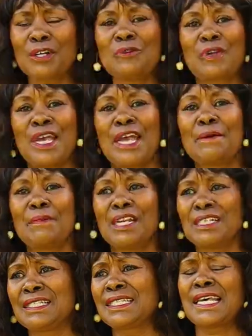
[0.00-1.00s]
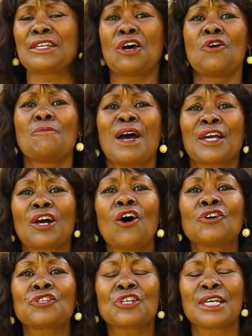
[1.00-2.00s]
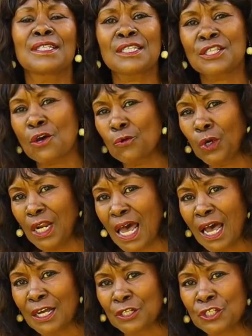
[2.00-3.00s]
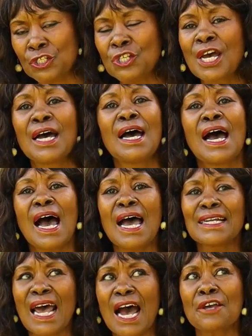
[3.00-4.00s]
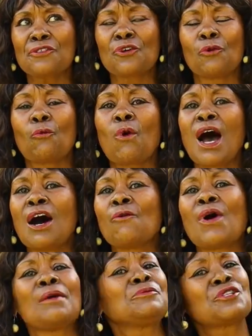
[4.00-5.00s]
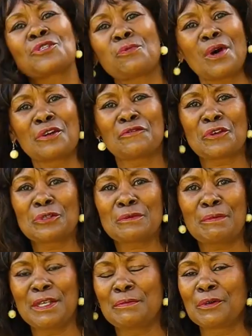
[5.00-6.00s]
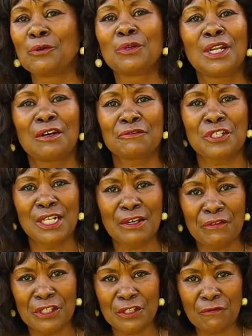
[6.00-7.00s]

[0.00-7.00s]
who came in and said, "Oh my gosh, it's so lush." And I thought, wow, I'm just one of those people who love to live in the